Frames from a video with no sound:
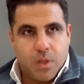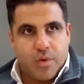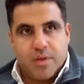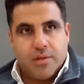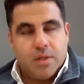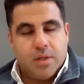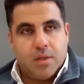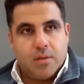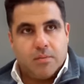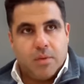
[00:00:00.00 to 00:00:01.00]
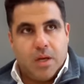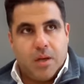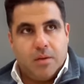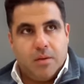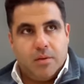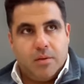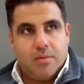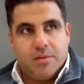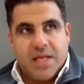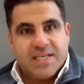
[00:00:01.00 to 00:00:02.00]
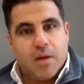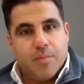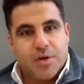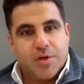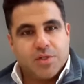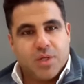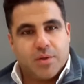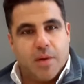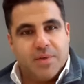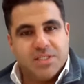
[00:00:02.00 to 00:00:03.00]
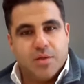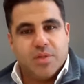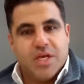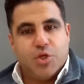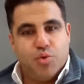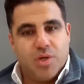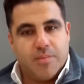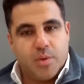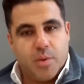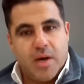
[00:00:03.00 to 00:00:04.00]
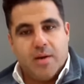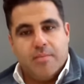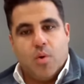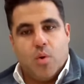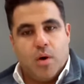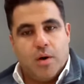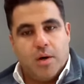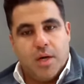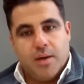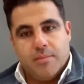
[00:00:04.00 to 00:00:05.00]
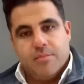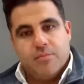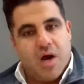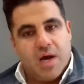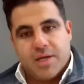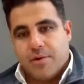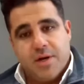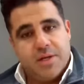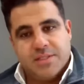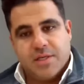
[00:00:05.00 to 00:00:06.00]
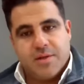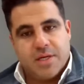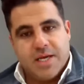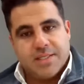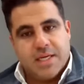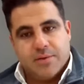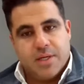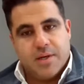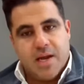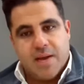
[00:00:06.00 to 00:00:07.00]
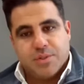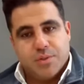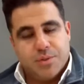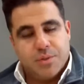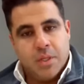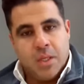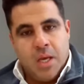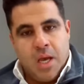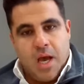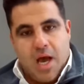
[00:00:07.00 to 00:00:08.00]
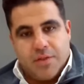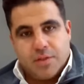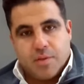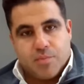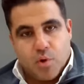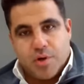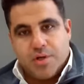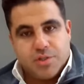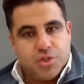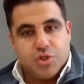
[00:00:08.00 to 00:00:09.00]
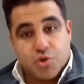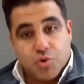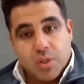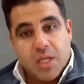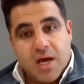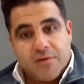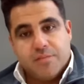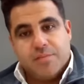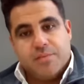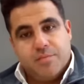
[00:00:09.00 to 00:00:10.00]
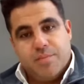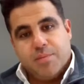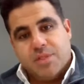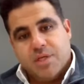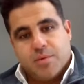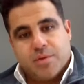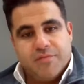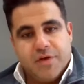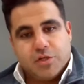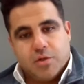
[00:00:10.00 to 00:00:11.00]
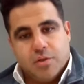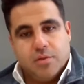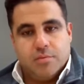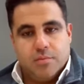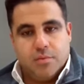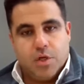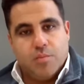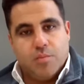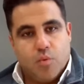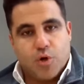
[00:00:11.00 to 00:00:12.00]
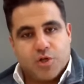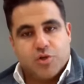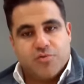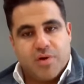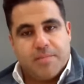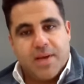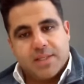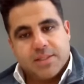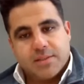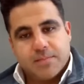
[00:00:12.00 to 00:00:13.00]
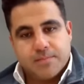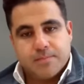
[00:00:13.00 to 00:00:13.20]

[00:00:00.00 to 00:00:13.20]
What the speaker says: within the last couple of years, with companies dealing with like UWM or Rocket or any of these other guys out there. Absolute. I think the broker industry just grew a lot from people dealing with conventional, mortgage or direct banks.